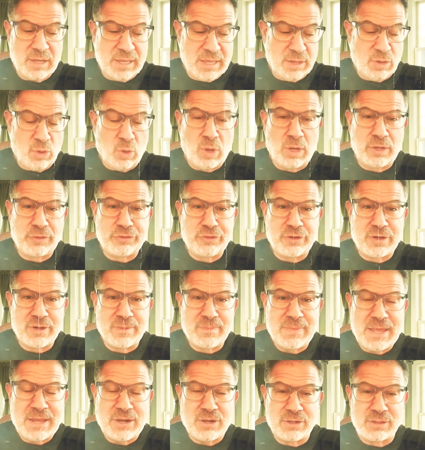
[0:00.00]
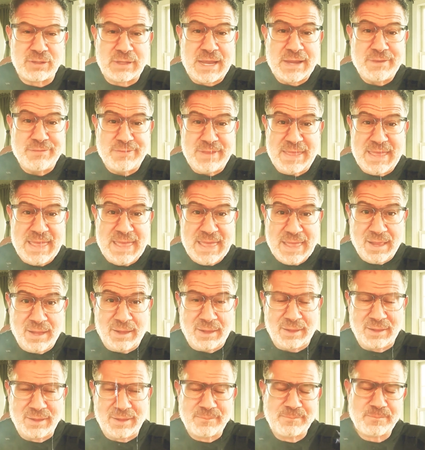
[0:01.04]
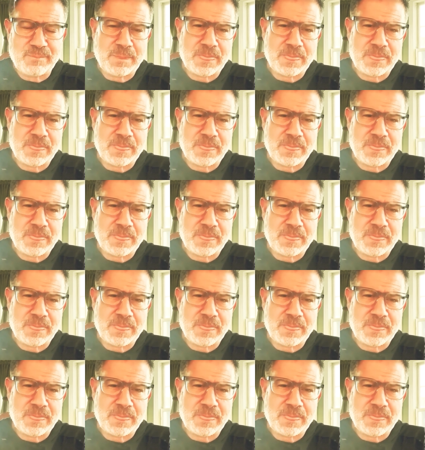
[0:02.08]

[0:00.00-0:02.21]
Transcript: and altered and made her life hell.